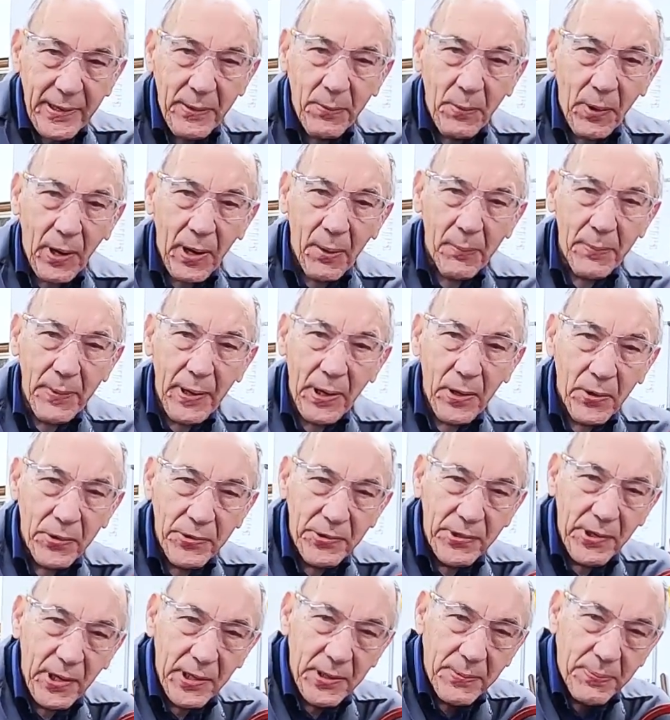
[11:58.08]
anyway. I mean,
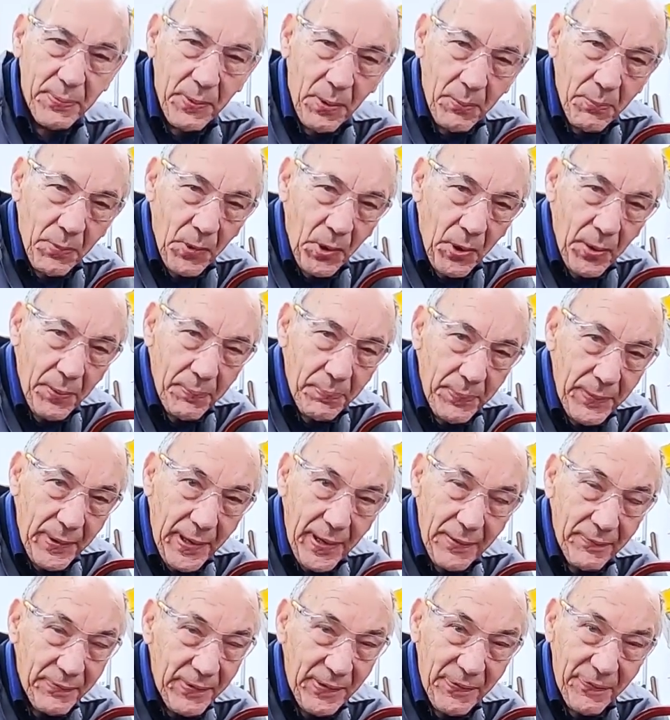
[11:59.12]
I change my mind
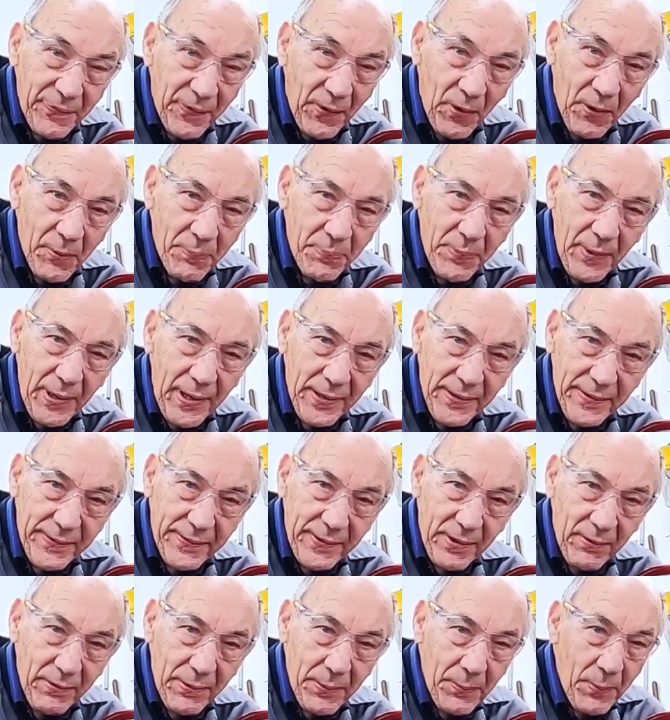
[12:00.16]
every 5
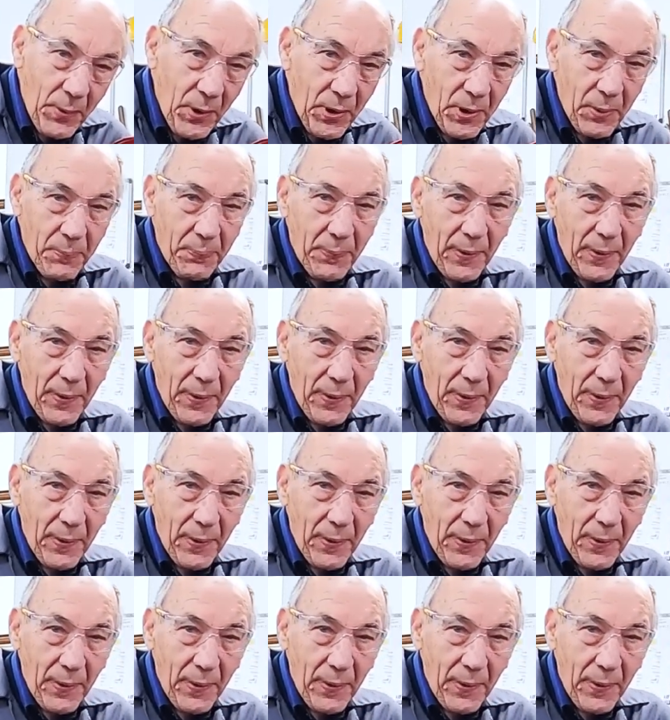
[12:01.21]
minutes, so never mind